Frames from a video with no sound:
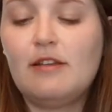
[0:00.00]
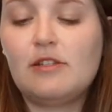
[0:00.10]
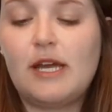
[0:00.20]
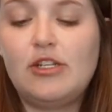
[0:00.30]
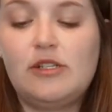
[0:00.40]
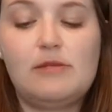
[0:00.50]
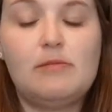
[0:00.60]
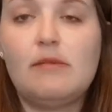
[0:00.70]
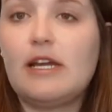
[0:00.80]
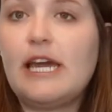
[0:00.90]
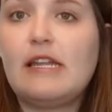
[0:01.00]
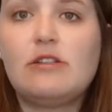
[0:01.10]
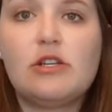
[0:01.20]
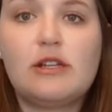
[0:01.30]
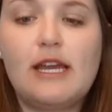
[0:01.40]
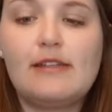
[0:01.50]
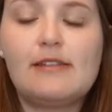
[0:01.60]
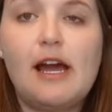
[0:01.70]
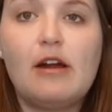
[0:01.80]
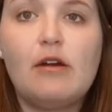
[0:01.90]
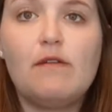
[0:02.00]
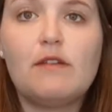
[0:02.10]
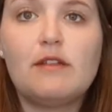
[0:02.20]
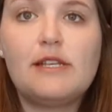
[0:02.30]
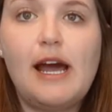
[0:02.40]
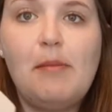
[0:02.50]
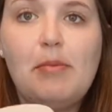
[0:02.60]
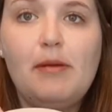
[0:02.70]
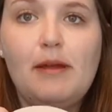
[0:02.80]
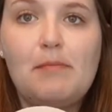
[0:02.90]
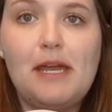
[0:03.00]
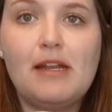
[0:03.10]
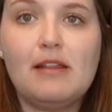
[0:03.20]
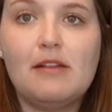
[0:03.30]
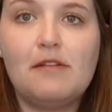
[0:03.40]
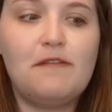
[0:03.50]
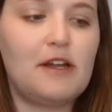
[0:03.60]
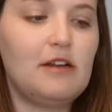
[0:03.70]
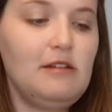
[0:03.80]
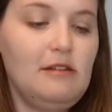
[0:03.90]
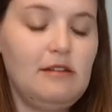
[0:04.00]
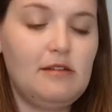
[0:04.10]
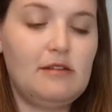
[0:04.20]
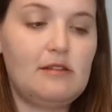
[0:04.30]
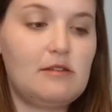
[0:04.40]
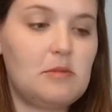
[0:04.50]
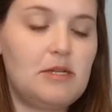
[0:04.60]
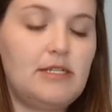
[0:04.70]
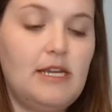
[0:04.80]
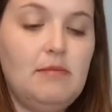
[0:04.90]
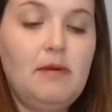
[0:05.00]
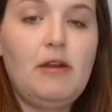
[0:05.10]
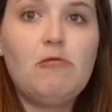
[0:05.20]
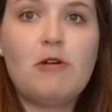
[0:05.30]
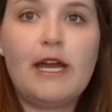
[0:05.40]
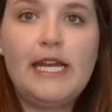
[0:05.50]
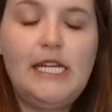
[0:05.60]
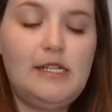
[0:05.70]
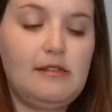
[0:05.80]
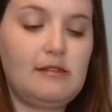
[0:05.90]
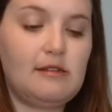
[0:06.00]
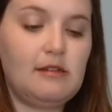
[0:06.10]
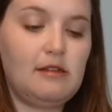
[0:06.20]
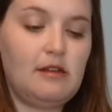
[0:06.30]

So I just, again, took that sock over the top and made a little funnel. So I'm going to take my rice